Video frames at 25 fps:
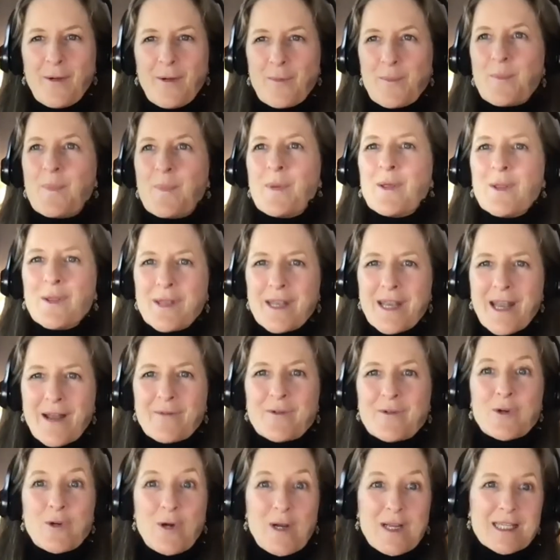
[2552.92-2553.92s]
build
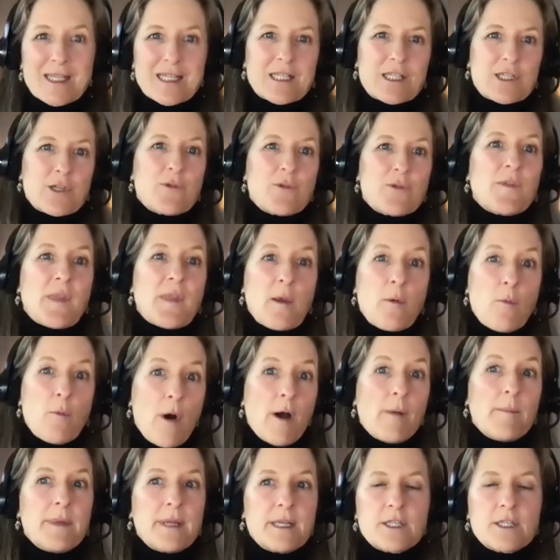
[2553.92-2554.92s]
enough trust so that they
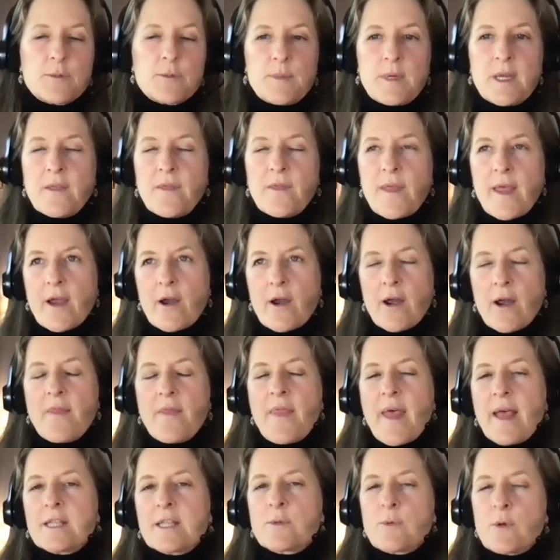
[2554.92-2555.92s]
want me to speak there? And
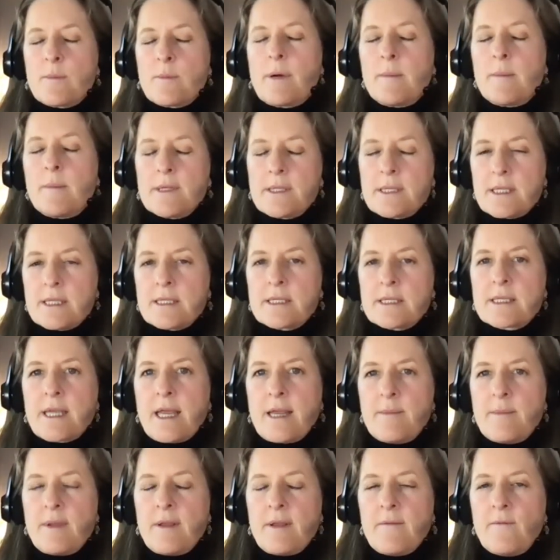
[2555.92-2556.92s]
that's where a publicist
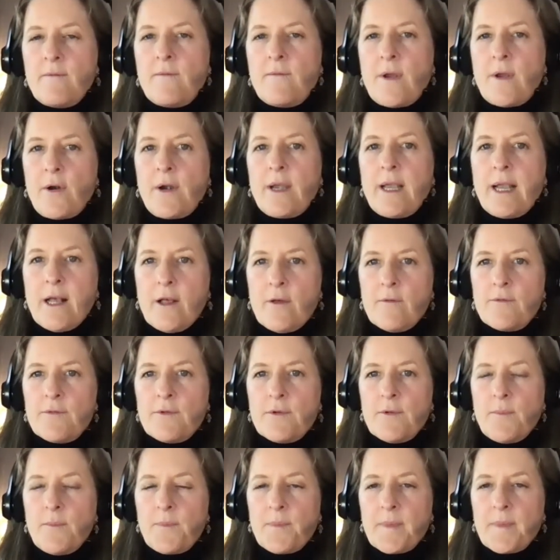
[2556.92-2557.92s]
can be very
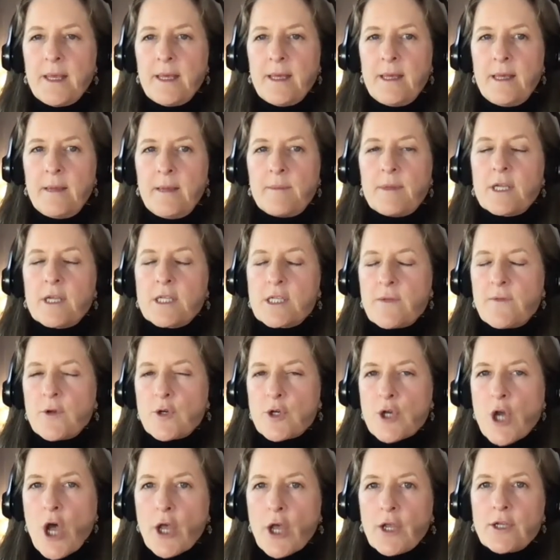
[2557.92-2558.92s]
helpful, because if you're
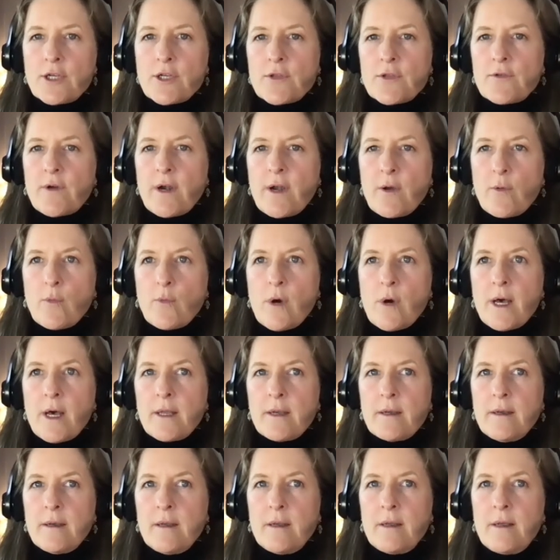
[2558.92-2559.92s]
talking to the right
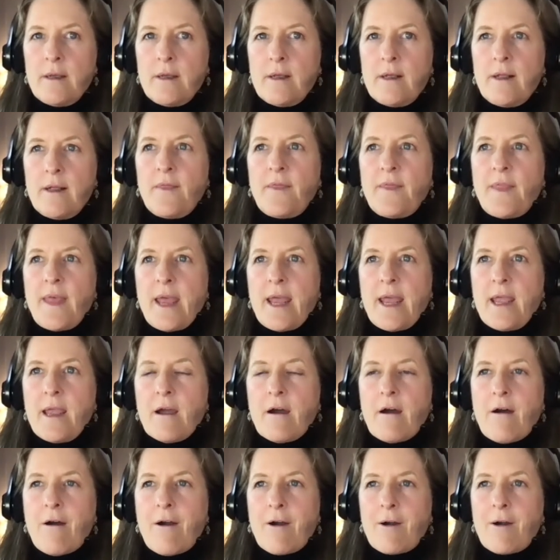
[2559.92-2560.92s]
one, they
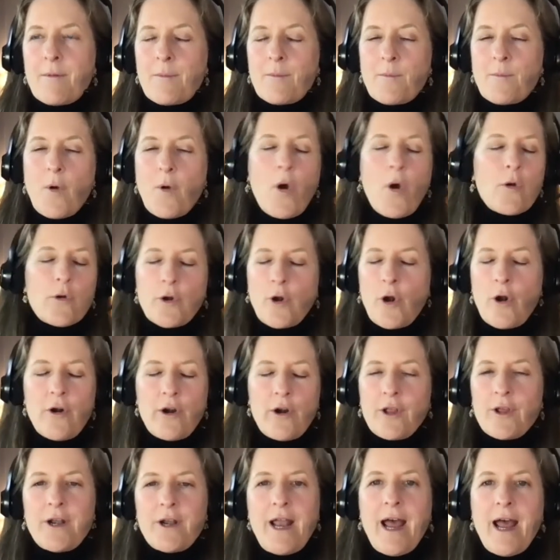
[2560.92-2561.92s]
are
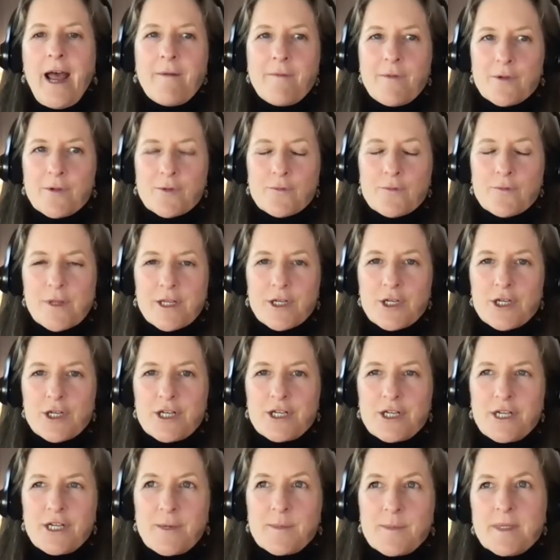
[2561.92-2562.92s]
already going to have those
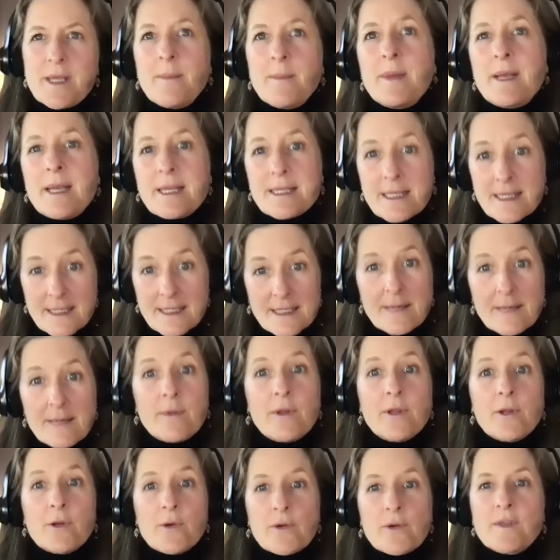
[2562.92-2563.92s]
relationships. I mean, it's
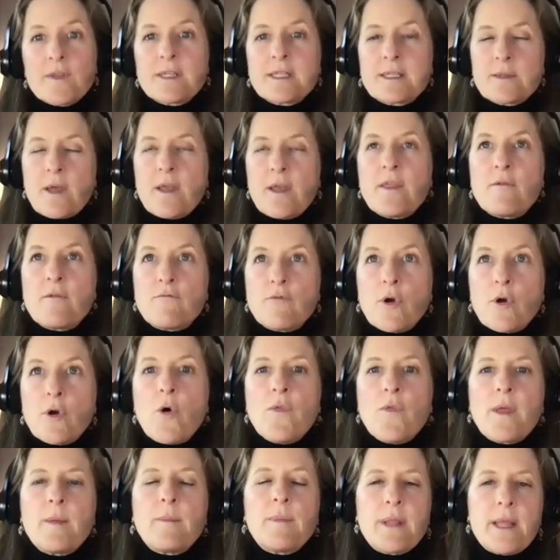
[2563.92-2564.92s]
similar in the
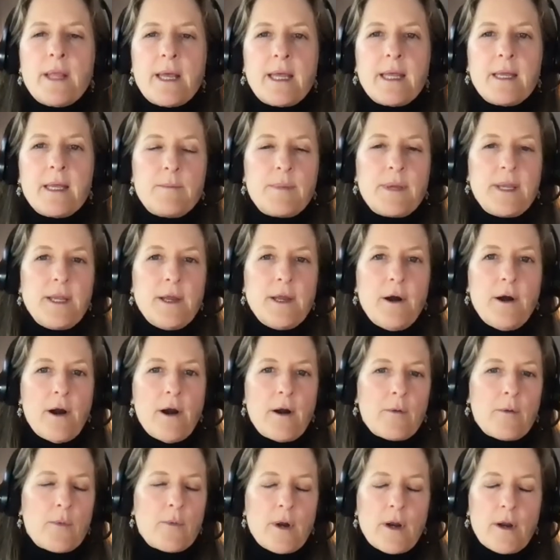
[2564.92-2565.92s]
role they play in
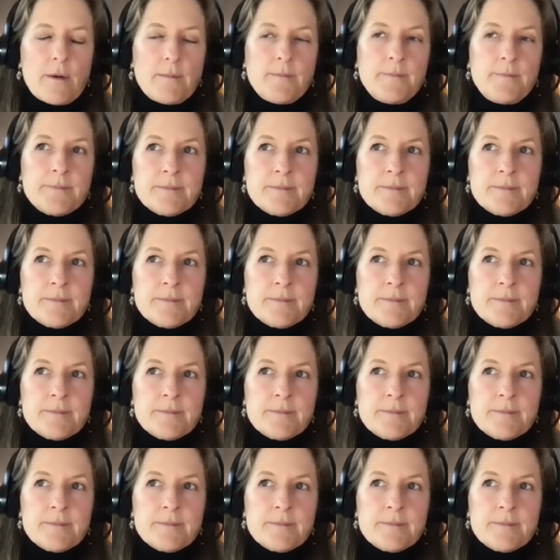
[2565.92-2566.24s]
PR, where